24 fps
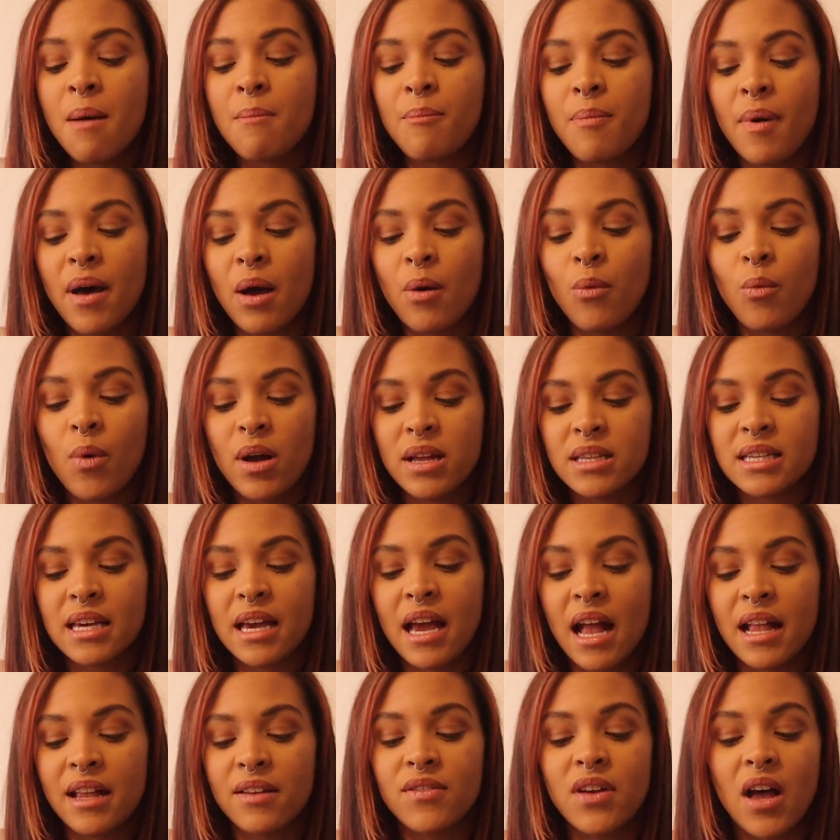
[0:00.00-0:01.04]
But once I
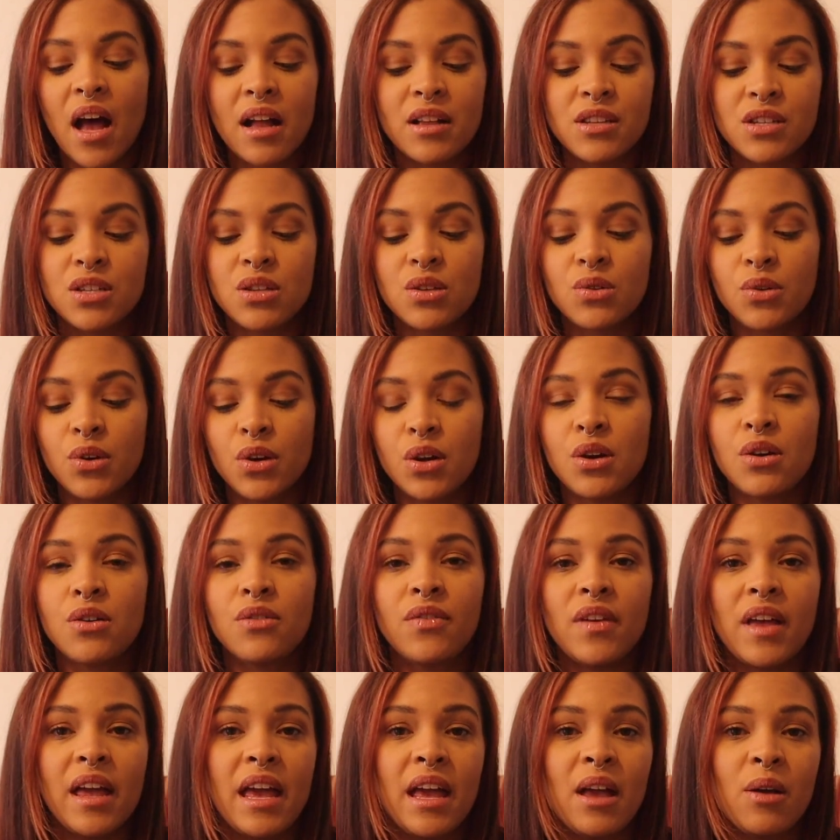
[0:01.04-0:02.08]
kind of got into the groove,
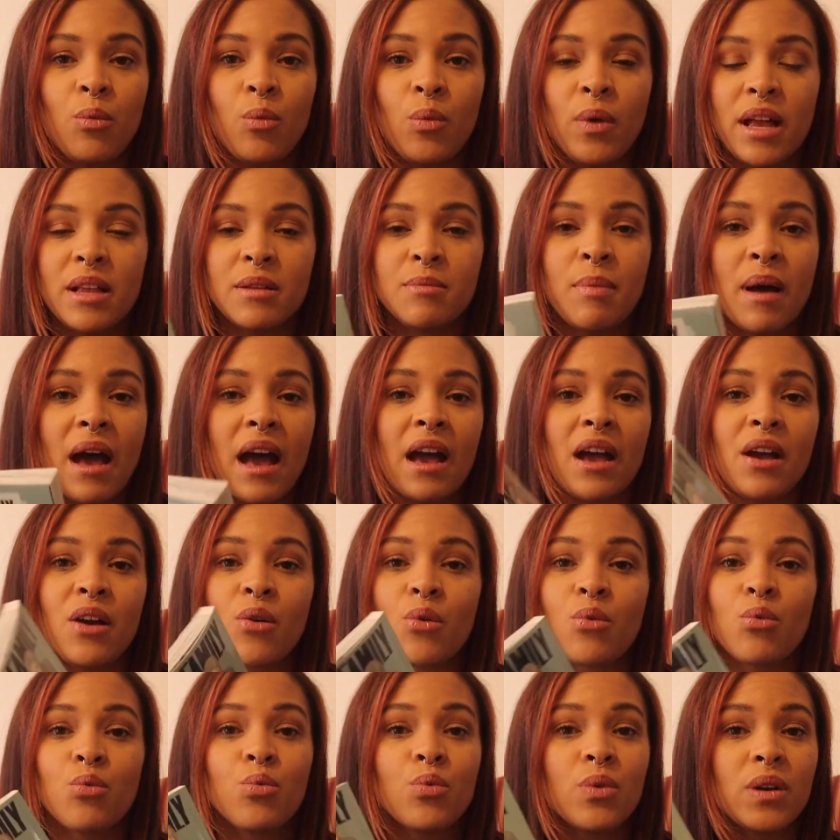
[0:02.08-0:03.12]
it went by
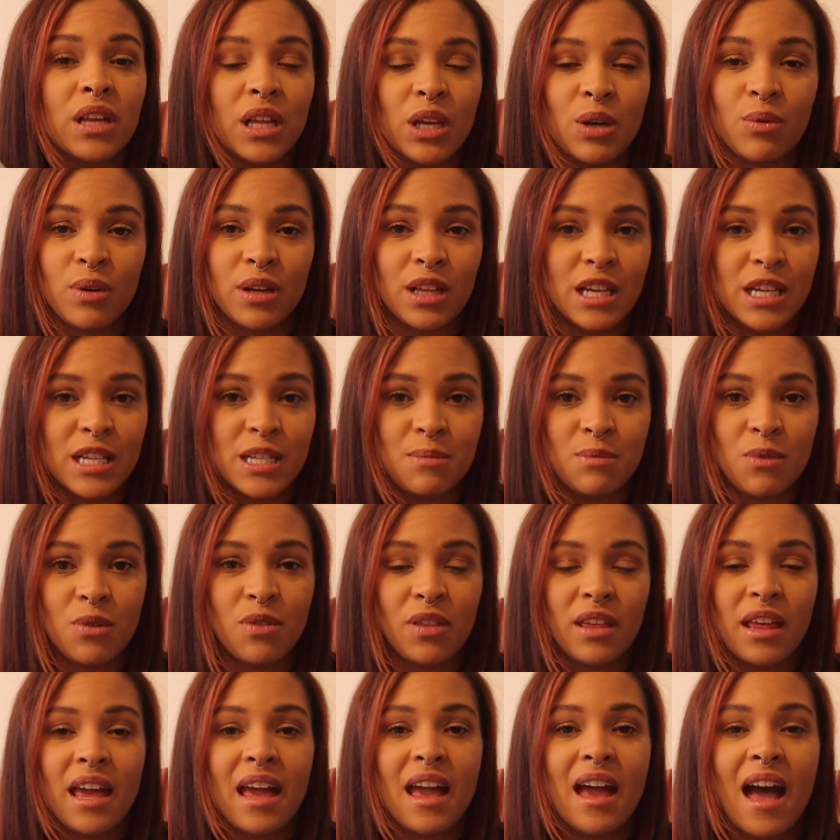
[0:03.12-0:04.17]
really, really
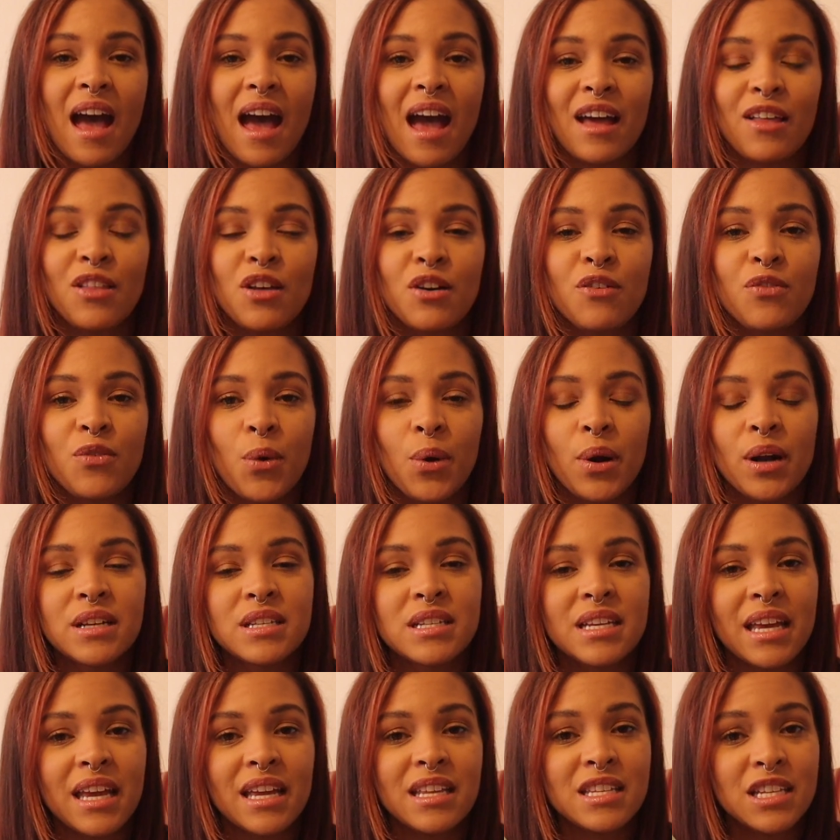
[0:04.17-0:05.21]
smoothly. I look forward
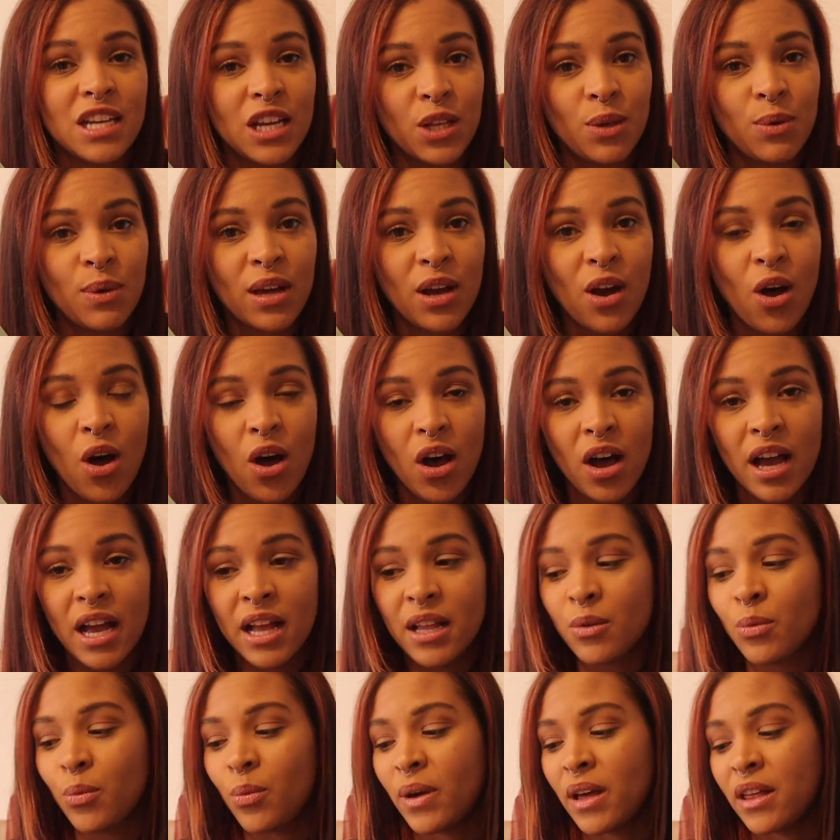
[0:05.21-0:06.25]
to continuing
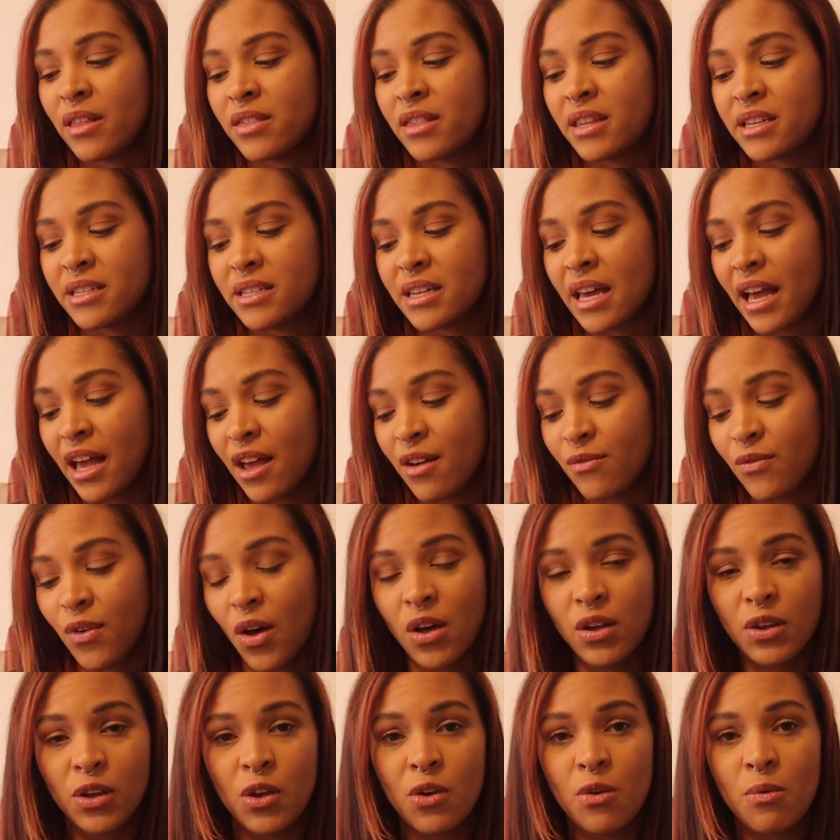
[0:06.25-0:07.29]
on with the second
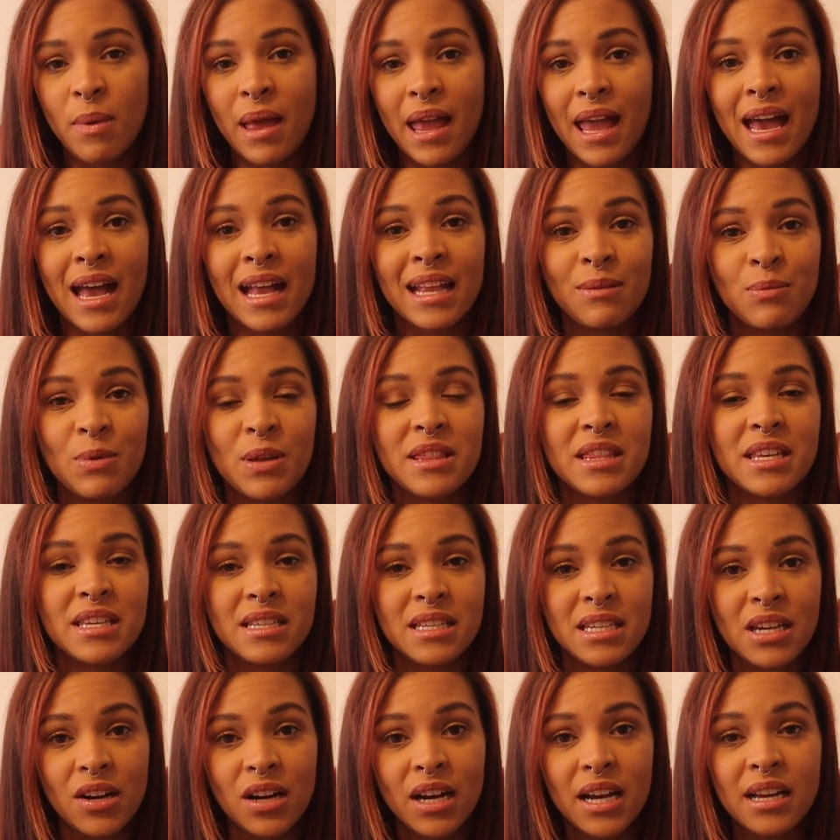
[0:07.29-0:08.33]
volume and with the
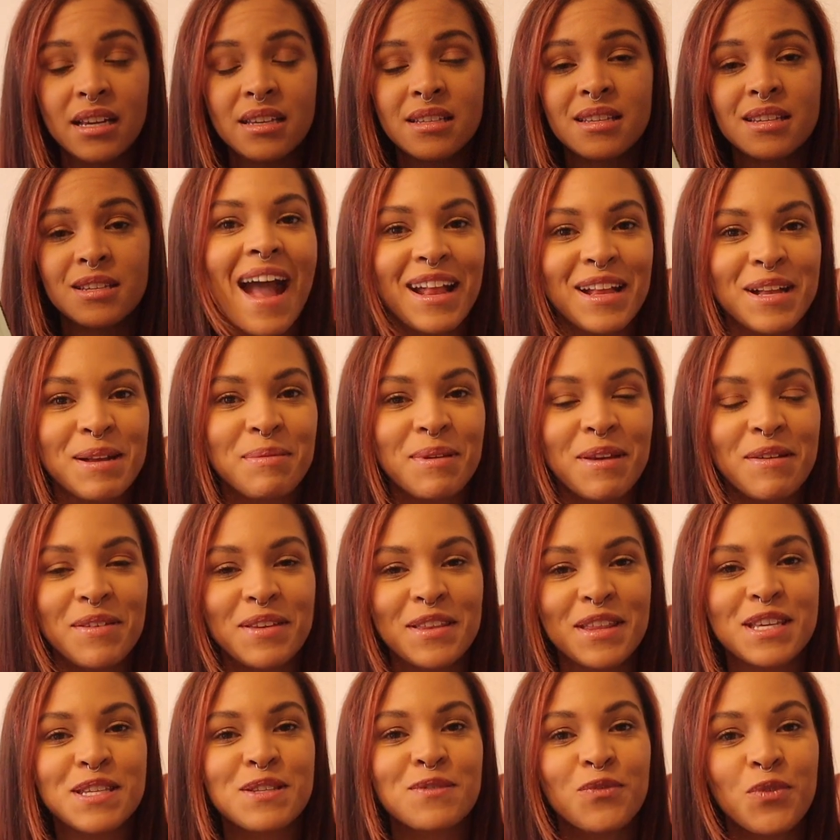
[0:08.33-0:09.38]
series. I ended up giving
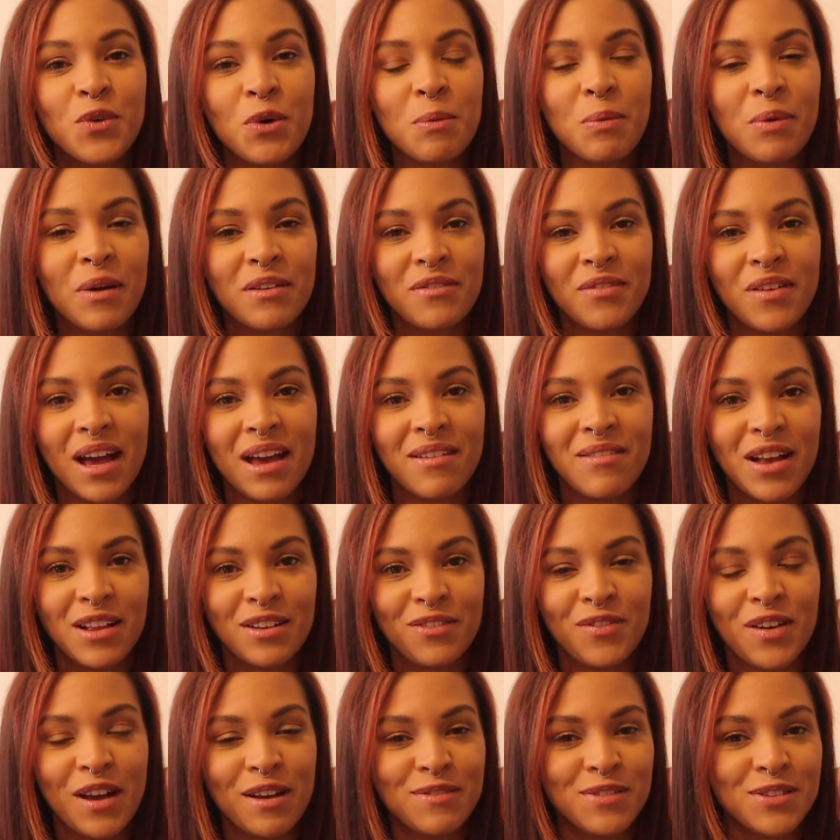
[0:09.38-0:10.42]
this 4.5 out
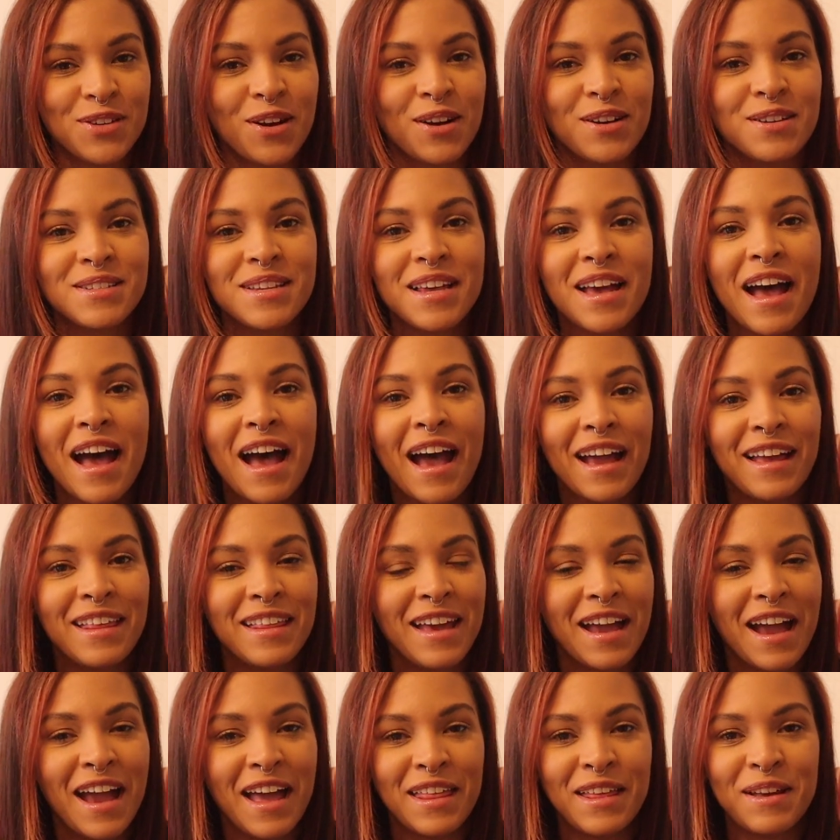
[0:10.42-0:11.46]
of 5 stars.
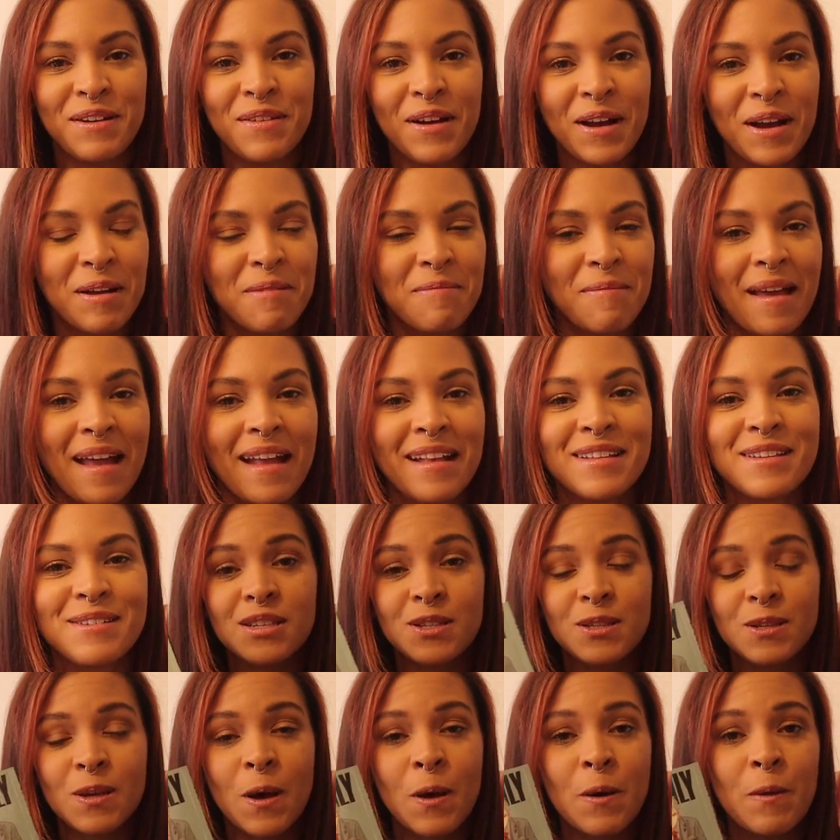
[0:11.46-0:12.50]
Highly, highly recommend.
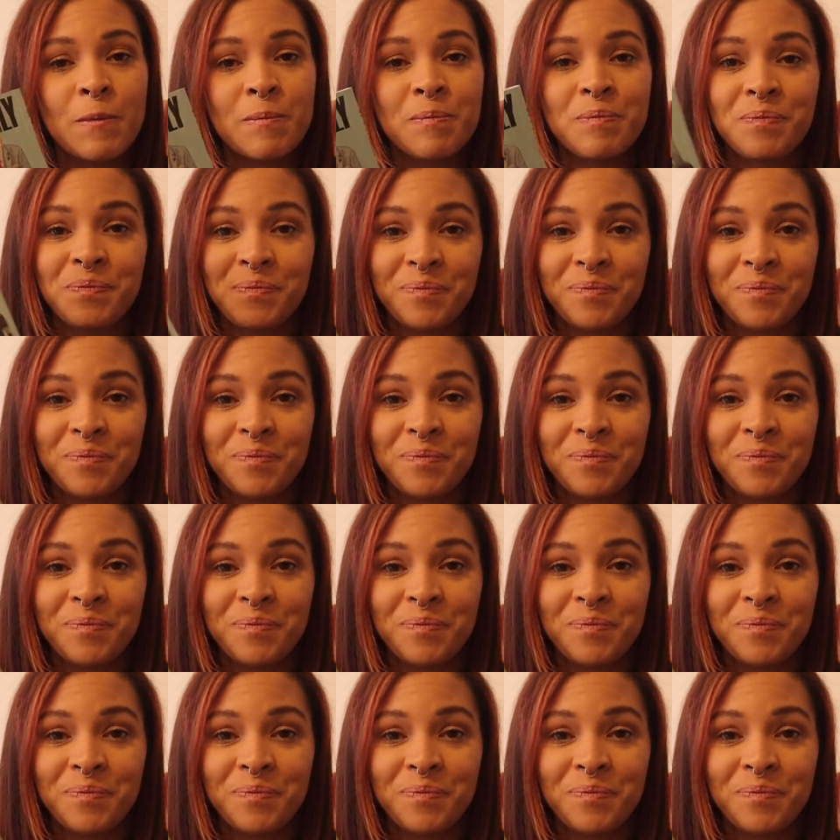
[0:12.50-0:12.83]
So